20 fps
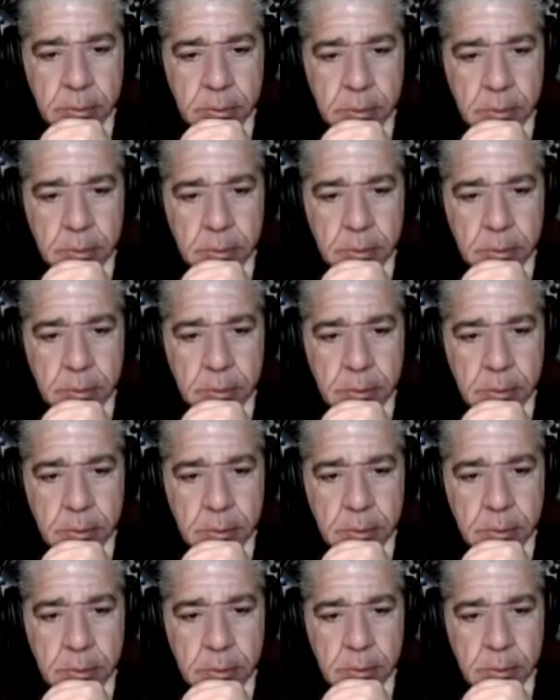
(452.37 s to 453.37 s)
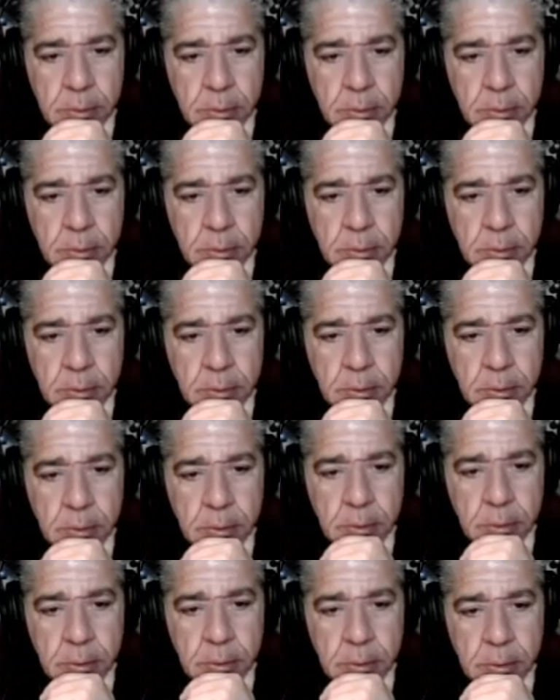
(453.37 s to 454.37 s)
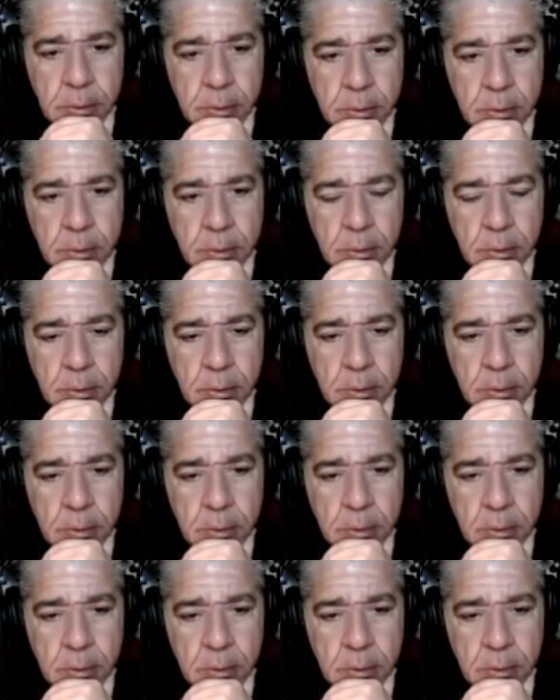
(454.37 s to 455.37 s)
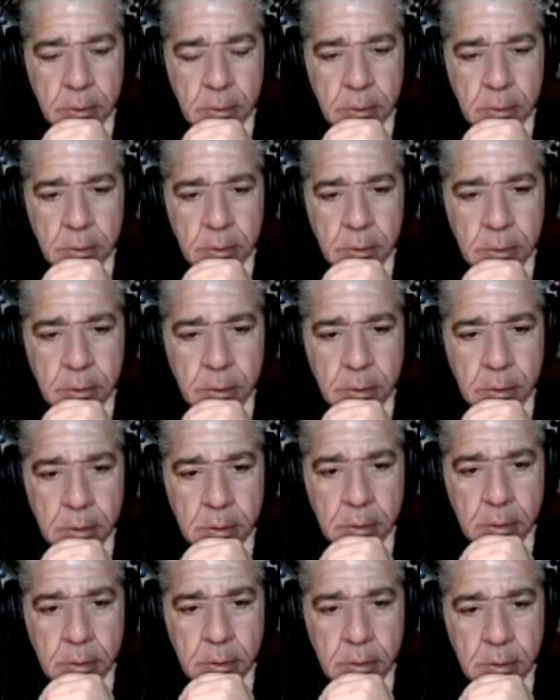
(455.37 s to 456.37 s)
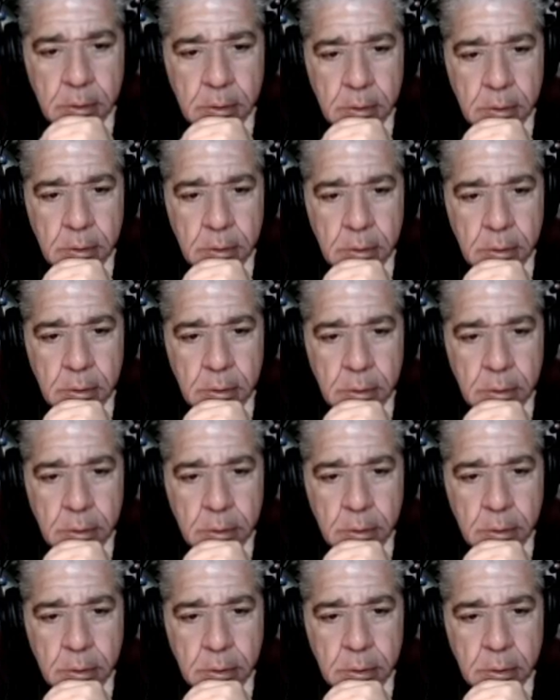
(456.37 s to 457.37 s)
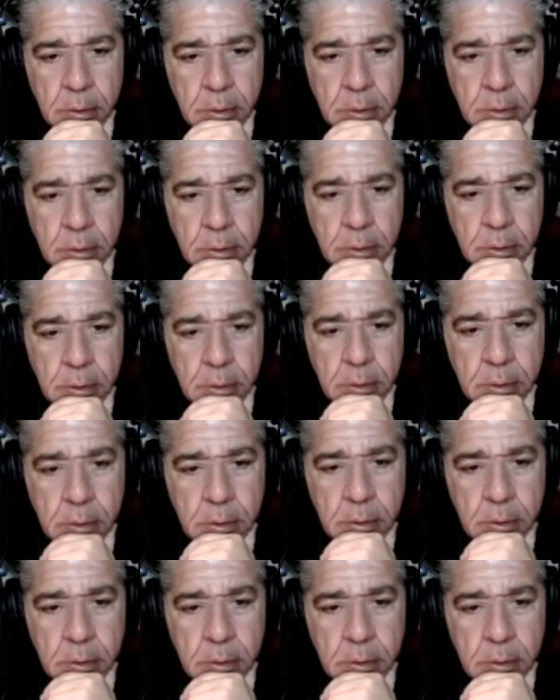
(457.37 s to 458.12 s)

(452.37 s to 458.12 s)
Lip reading: [no speech]